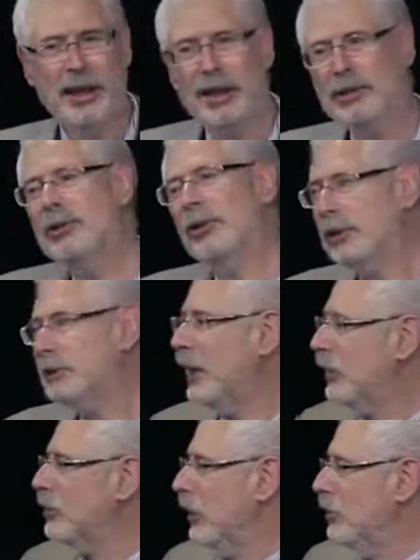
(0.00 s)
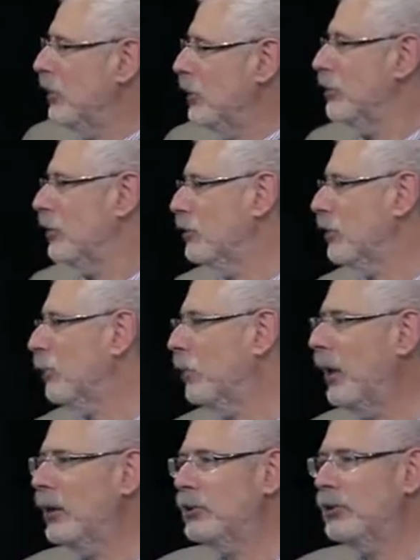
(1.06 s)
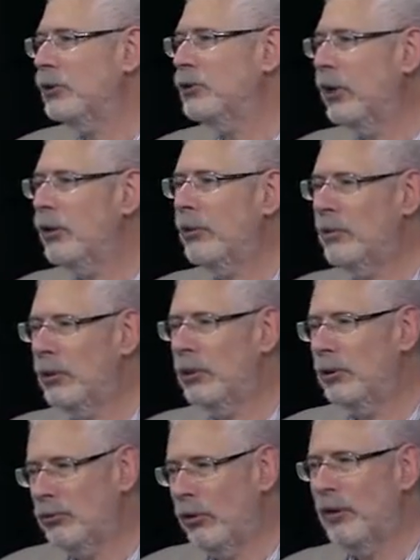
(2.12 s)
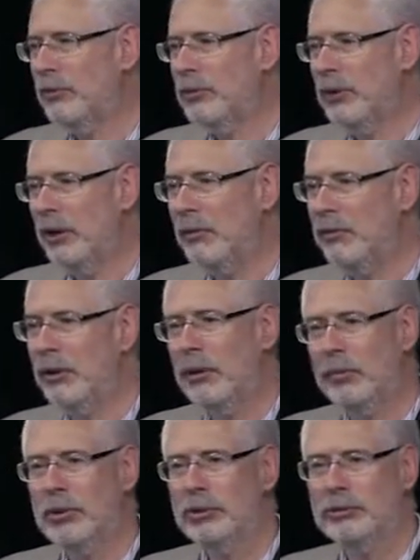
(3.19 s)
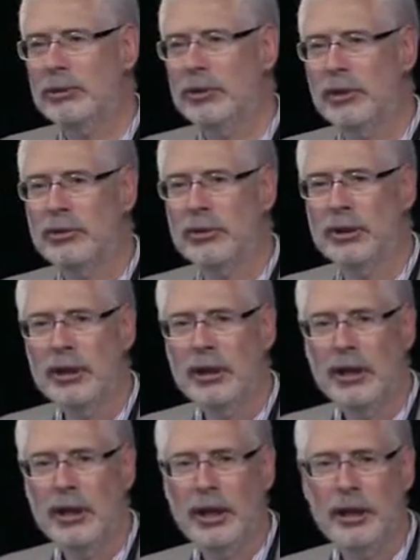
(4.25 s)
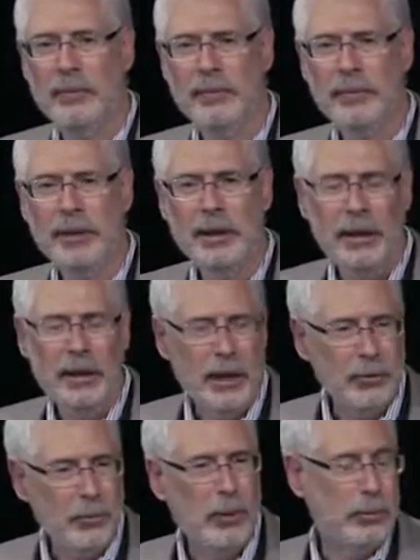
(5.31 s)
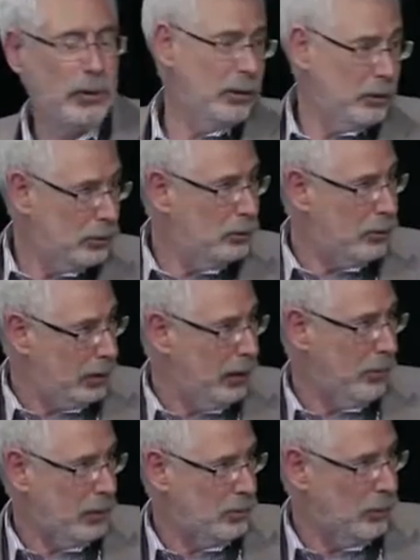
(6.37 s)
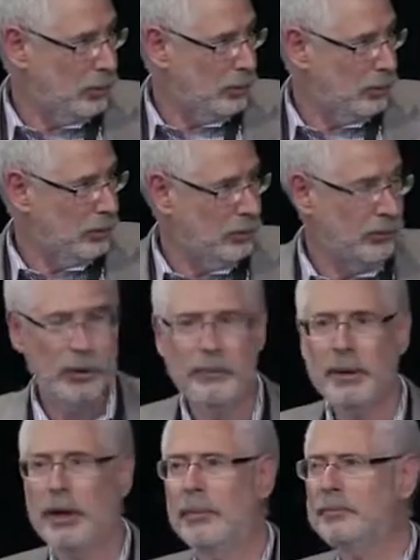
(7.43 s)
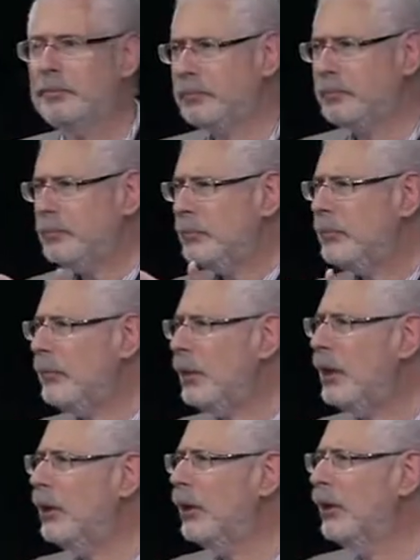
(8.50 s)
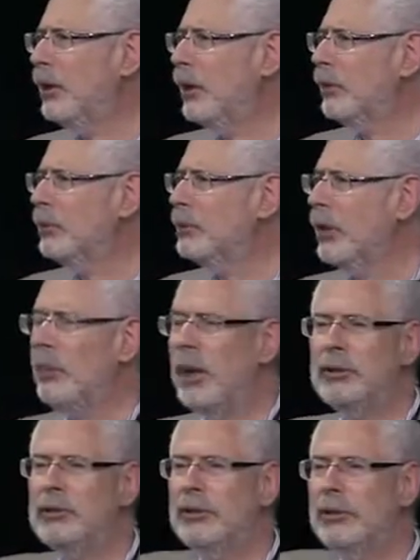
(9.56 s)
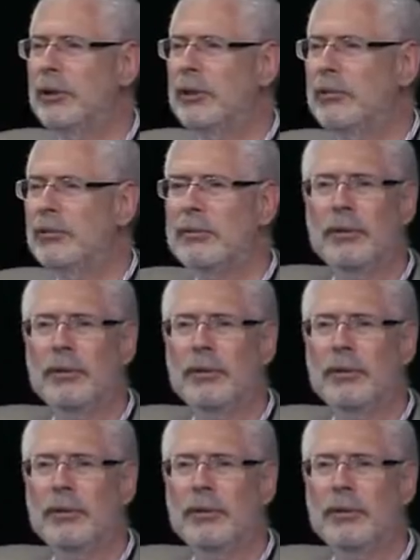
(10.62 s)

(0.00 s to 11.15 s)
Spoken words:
And so the class I teach, this whole process is nothing more than driver's ed for commercialization. And what we're going to do, can I mention what we're doing this fall? And I think, is Abbas here?